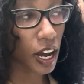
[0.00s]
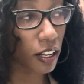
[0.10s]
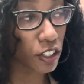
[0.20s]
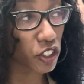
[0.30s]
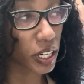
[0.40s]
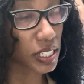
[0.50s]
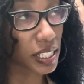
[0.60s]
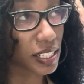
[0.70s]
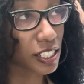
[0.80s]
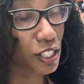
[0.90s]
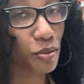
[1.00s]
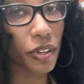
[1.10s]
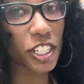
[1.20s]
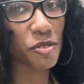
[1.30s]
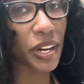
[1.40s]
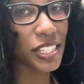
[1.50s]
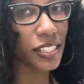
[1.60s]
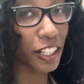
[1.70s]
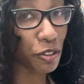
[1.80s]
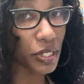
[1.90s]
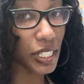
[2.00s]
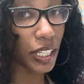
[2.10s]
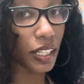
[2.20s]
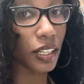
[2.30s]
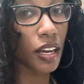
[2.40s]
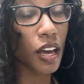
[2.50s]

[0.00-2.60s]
I'll address is, what is my study routine?